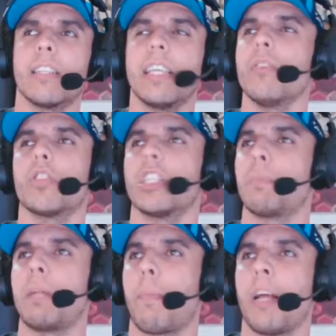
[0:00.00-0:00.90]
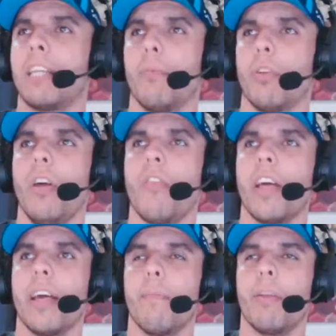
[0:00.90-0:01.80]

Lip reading: the Eels should just be able to play the ball on there.